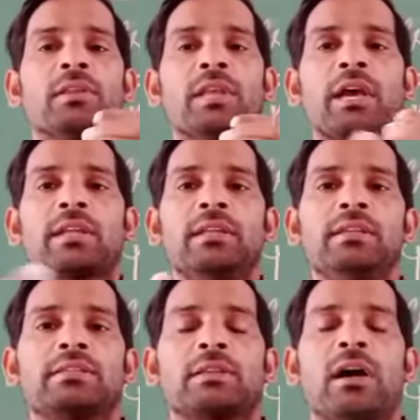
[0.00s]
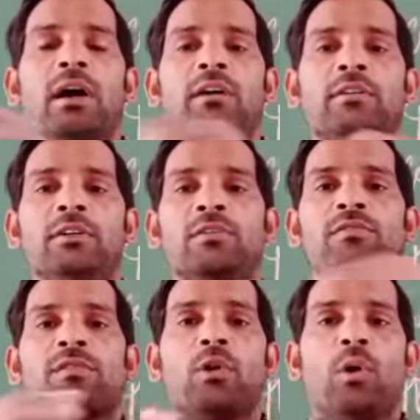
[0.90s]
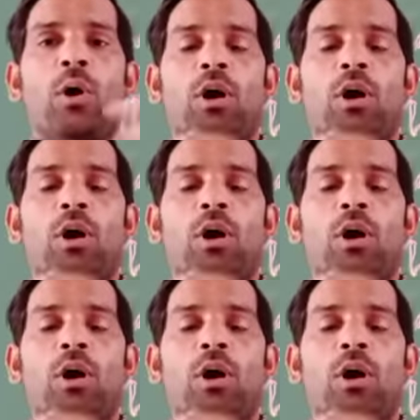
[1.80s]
there is a flow